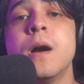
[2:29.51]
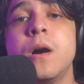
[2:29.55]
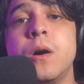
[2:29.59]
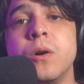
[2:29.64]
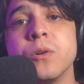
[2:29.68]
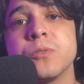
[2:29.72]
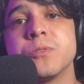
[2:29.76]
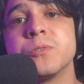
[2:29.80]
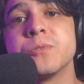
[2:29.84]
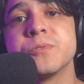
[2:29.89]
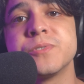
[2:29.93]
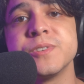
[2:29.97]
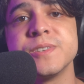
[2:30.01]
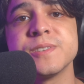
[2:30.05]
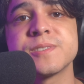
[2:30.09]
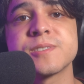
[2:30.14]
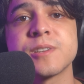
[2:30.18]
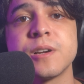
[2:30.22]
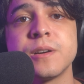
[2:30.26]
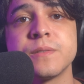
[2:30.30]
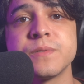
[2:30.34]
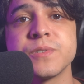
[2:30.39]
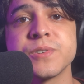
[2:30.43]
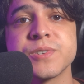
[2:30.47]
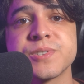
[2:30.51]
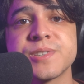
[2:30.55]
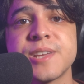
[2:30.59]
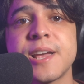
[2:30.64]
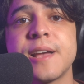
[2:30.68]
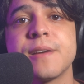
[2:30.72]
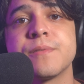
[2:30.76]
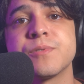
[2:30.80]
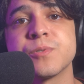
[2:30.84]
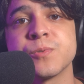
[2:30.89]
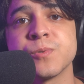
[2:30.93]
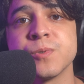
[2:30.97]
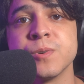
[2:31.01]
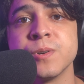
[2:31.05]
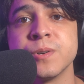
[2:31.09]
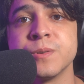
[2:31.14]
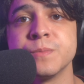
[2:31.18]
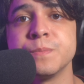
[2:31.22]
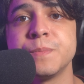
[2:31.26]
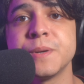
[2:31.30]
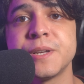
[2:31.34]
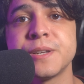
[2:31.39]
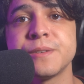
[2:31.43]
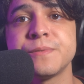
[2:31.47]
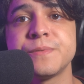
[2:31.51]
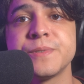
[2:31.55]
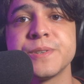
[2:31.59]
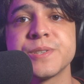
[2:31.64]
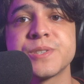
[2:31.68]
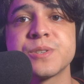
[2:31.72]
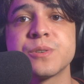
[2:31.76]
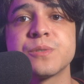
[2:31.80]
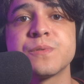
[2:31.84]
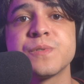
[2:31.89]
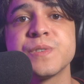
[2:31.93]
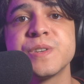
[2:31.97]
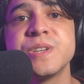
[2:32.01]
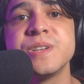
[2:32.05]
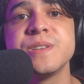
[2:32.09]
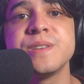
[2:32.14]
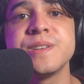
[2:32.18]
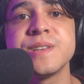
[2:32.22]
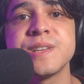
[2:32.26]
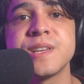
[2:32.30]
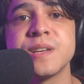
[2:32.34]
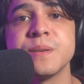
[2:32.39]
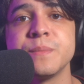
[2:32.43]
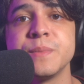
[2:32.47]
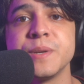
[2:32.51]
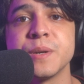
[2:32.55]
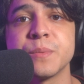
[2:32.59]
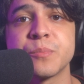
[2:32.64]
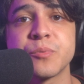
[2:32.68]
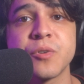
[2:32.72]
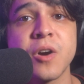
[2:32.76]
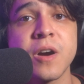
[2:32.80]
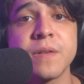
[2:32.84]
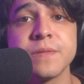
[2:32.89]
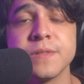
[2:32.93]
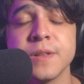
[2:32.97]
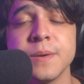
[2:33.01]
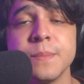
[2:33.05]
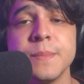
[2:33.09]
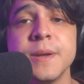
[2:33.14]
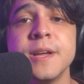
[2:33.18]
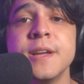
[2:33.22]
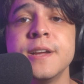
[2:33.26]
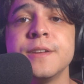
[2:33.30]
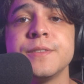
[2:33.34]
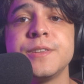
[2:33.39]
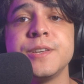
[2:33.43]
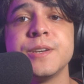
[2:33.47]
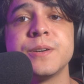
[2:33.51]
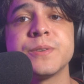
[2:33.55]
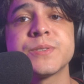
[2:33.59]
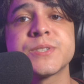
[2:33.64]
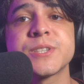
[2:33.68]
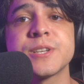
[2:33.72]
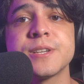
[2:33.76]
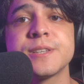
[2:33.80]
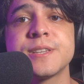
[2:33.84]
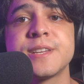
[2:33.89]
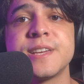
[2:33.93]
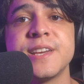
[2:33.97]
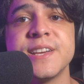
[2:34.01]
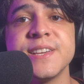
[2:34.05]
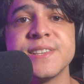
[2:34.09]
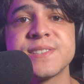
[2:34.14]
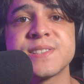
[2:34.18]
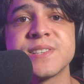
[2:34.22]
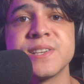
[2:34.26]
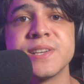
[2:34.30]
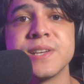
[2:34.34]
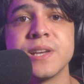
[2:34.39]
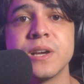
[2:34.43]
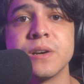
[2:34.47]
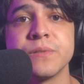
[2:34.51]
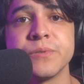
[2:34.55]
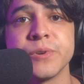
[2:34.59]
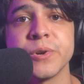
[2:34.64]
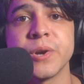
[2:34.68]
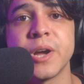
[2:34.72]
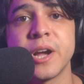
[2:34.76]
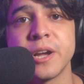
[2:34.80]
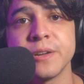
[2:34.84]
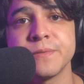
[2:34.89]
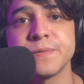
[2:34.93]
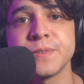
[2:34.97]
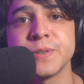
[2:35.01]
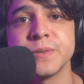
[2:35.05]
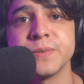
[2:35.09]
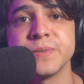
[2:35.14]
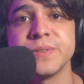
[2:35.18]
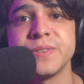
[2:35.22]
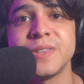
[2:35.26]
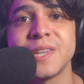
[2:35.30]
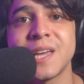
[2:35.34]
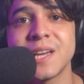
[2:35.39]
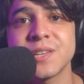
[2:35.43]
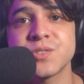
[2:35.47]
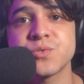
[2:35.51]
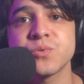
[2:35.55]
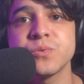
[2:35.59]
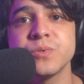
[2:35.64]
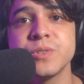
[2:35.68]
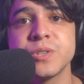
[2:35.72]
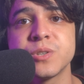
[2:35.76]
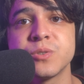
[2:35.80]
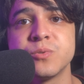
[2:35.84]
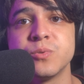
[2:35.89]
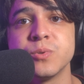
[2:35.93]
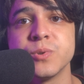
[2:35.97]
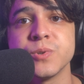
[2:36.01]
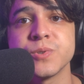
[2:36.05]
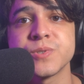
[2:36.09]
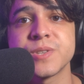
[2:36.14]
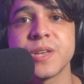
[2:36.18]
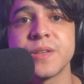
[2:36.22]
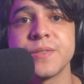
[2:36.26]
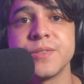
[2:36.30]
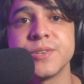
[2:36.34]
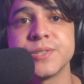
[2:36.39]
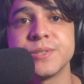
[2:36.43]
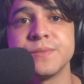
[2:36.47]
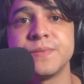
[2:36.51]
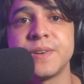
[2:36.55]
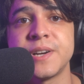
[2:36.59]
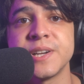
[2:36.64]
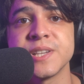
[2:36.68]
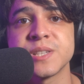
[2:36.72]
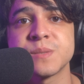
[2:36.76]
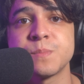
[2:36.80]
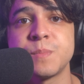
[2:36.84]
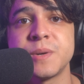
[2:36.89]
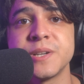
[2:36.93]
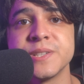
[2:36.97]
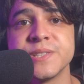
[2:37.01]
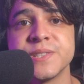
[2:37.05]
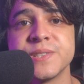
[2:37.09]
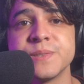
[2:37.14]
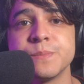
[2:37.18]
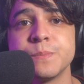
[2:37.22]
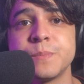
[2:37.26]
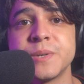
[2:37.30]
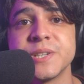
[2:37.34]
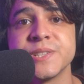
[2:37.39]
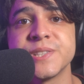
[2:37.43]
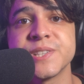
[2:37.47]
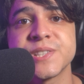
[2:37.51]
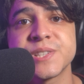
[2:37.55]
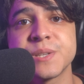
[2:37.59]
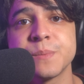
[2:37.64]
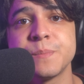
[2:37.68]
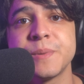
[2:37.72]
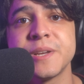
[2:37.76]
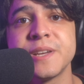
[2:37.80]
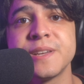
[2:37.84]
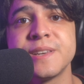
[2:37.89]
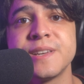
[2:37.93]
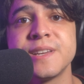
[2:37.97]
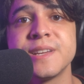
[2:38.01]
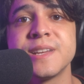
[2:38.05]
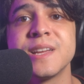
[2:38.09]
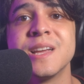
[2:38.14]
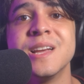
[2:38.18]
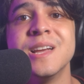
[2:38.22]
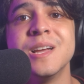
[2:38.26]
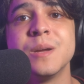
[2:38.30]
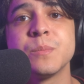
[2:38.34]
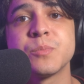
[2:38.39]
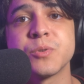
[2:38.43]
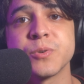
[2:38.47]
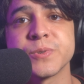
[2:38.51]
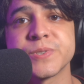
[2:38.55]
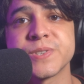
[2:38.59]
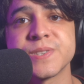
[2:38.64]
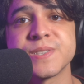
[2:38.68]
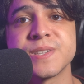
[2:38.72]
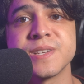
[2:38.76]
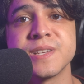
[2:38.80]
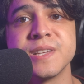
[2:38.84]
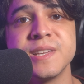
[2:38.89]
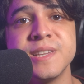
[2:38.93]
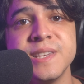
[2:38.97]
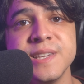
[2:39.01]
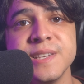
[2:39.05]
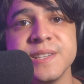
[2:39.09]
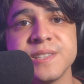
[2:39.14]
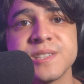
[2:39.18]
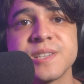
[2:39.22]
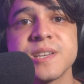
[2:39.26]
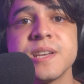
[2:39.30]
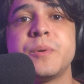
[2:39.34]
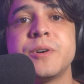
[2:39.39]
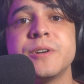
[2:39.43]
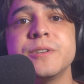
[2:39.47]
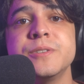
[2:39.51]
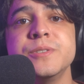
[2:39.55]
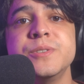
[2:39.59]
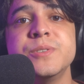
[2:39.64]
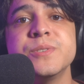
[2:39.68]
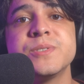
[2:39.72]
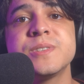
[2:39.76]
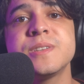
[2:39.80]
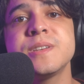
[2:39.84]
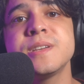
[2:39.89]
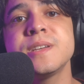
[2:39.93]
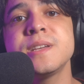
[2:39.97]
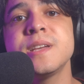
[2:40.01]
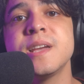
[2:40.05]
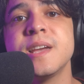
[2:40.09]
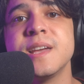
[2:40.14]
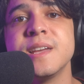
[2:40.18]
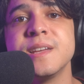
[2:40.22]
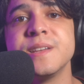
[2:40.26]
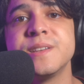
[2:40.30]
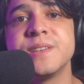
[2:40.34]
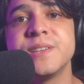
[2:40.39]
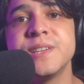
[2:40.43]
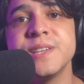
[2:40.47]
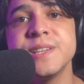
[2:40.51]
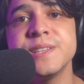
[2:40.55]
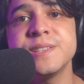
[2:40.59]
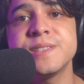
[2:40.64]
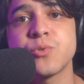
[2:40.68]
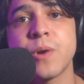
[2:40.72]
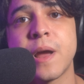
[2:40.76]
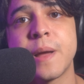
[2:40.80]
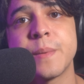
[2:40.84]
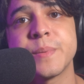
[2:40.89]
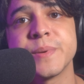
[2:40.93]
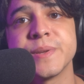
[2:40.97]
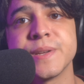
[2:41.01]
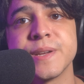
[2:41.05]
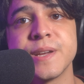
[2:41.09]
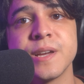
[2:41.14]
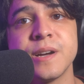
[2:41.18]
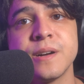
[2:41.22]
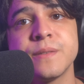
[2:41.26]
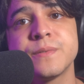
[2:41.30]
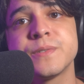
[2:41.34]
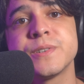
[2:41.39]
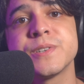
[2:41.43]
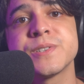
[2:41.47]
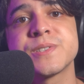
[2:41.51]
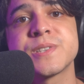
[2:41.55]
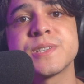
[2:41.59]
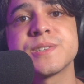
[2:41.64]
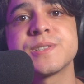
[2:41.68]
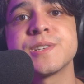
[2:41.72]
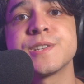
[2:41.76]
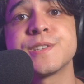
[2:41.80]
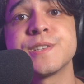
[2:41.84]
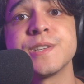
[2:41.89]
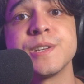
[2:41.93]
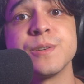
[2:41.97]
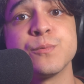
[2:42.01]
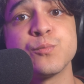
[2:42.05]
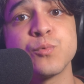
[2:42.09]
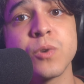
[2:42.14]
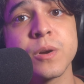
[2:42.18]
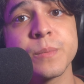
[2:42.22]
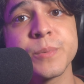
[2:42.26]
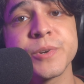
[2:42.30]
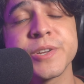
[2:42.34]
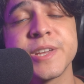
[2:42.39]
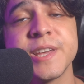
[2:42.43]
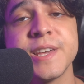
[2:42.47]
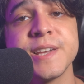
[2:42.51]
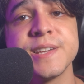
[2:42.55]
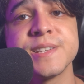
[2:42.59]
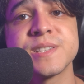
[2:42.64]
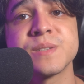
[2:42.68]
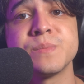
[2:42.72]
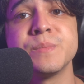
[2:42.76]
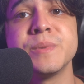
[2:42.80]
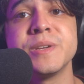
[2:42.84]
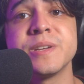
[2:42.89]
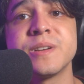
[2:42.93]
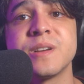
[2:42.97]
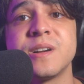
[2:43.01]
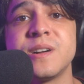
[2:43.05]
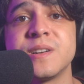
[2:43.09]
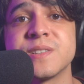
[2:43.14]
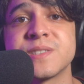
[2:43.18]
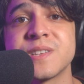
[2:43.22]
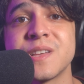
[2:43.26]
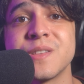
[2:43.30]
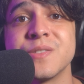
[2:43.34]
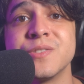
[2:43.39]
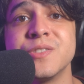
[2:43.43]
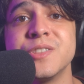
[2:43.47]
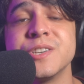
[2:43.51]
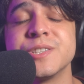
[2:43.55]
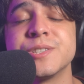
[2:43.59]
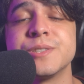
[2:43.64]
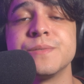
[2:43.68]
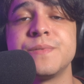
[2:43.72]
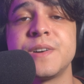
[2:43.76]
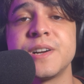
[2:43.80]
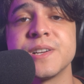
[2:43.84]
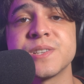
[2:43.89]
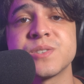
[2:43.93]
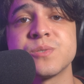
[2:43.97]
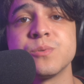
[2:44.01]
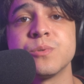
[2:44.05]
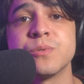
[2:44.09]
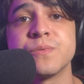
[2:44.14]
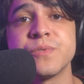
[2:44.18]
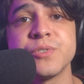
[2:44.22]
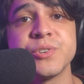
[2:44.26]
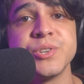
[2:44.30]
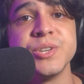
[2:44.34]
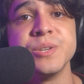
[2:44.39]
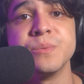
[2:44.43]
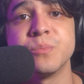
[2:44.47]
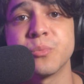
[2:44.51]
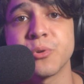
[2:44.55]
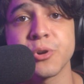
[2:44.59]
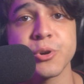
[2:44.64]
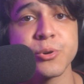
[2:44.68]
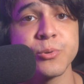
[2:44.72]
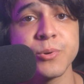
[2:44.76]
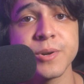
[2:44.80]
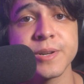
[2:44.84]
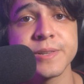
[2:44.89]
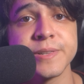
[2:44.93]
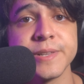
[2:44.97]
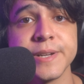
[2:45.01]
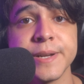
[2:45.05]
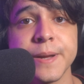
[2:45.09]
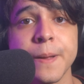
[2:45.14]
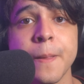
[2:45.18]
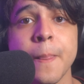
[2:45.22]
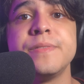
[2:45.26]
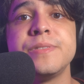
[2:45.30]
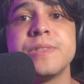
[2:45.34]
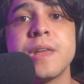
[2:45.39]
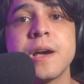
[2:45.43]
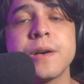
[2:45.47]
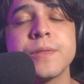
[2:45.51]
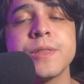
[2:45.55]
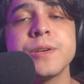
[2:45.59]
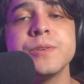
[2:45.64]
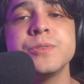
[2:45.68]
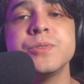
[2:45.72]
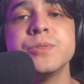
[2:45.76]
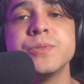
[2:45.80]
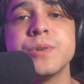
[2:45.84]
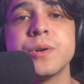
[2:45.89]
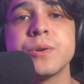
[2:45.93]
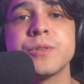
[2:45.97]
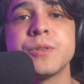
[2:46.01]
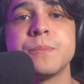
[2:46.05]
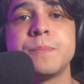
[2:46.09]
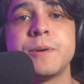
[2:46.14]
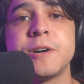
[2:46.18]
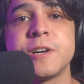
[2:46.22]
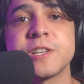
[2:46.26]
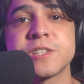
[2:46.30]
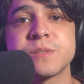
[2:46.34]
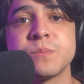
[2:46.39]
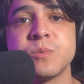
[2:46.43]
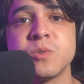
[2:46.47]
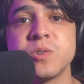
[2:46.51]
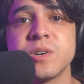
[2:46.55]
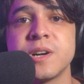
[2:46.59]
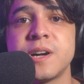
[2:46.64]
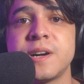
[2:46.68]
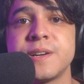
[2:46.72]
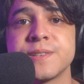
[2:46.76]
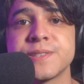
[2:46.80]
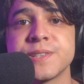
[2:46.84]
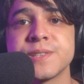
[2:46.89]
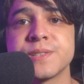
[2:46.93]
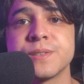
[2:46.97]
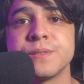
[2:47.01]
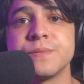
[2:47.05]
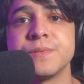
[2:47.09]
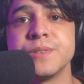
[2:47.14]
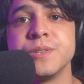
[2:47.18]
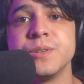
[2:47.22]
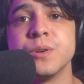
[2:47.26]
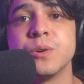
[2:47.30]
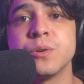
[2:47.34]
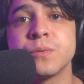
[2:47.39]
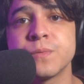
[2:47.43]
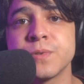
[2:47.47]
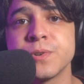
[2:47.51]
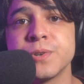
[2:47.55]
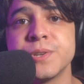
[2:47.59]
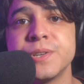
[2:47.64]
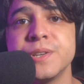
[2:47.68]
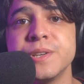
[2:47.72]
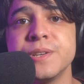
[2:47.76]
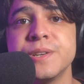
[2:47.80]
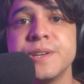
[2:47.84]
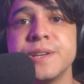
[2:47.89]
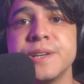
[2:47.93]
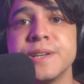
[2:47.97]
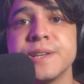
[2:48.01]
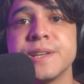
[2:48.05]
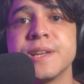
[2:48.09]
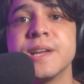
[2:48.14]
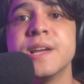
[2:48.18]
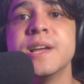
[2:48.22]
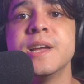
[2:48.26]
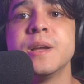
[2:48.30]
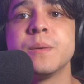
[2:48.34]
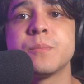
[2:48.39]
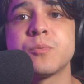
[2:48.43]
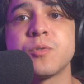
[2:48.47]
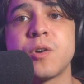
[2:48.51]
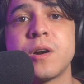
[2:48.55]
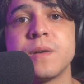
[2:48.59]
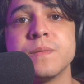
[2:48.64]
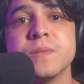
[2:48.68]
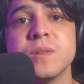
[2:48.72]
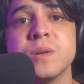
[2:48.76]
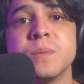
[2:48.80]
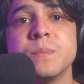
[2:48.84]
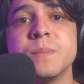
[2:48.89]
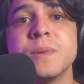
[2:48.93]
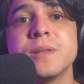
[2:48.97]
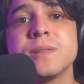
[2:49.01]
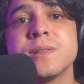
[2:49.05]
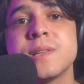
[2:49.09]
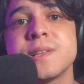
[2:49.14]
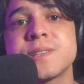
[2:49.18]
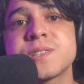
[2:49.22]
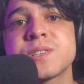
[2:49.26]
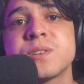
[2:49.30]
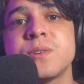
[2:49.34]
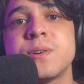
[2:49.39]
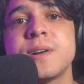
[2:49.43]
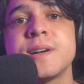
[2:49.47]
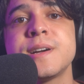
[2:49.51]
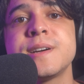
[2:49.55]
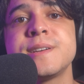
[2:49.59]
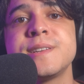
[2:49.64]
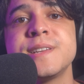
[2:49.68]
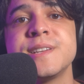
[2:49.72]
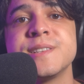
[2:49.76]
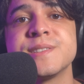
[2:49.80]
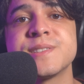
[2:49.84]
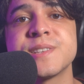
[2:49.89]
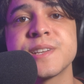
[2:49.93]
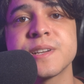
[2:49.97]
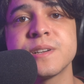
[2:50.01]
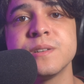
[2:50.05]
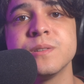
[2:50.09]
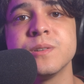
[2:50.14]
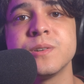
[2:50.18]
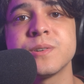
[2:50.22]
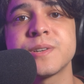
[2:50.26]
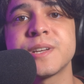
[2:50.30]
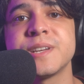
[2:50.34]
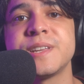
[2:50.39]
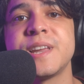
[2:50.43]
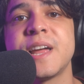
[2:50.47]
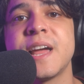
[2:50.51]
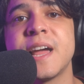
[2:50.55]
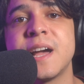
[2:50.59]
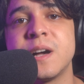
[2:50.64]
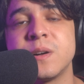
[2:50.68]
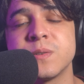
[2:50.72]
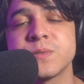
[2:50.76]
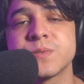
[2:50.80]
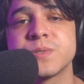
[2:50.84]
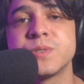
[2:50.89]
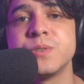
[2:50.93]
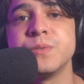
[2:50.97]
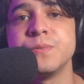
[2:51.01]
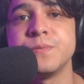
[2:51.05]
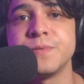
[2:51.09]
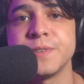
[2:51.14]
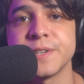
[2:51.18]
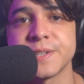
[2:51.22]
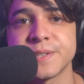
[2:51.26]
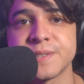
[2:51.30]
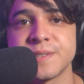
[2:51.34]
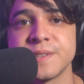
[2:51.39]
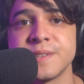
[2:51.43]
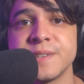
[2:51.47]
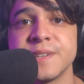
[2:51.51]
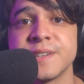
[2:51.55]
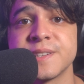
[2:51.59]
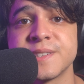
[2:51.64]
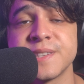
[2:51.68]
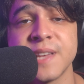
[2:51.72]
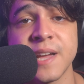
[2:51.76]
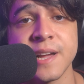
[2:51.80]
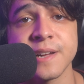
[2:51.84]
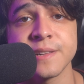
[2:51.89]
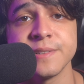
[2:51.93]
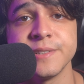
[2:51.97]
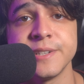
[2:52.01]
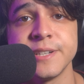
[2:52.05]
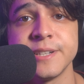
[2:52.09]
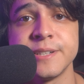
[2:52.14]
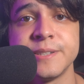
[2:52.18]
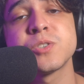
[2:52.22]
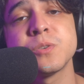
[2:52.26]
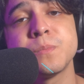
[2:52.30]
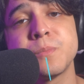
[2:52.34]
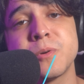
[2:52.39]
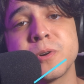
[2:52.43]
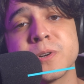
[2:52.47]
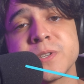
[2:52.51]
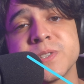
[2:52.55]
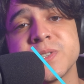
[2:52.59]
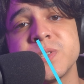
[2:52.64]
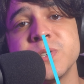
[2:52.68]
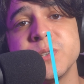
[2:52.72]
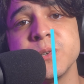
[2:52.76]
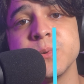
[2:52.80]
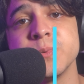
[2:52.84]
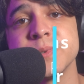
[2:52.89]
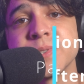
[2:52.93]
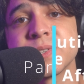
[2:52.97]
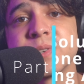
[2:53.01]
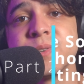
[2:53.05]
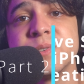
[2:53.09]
Although these covers have their own benefits, overheating can be a problem. The outside casing of your iPhone naturally cools the device by, by dissipating processing heat, but using a heat-trapping cover such as a rubber case may cause the device to overheat more quickly. Now that you know the possible causes of the overheating problem, let's go ahead and take a look at how to fix it exactly. So part 2 is